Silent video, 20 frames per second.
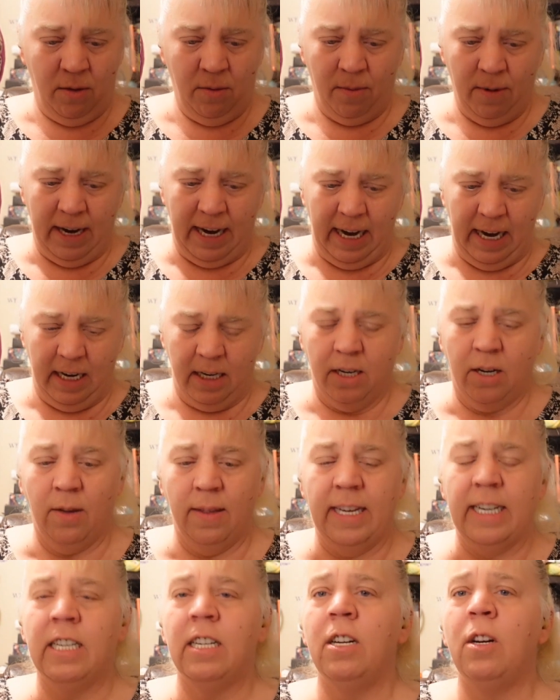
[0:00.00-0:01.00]
3.
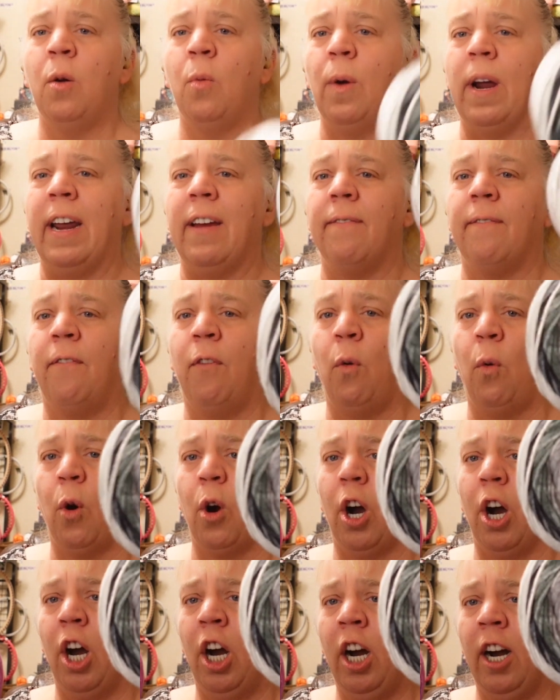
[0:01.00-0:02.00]
So this is a weight
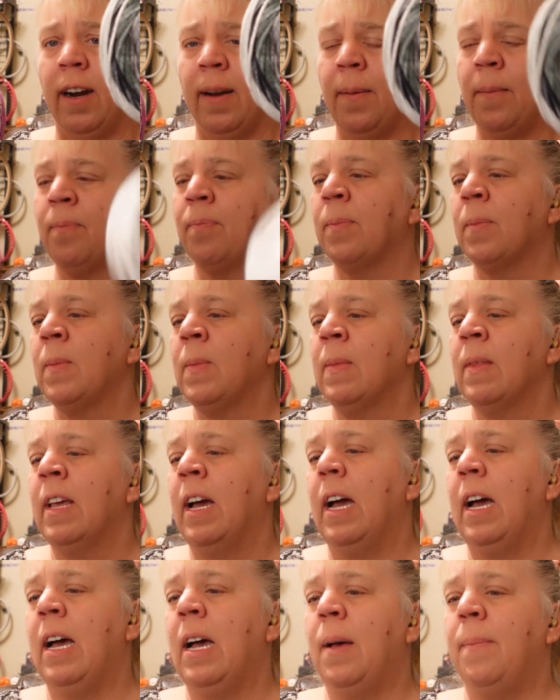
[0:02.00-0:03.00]
4.
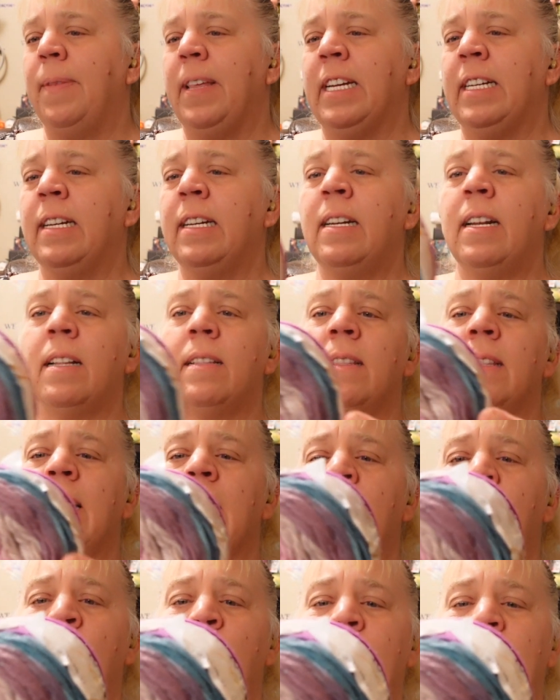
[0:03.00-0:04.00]
This is a little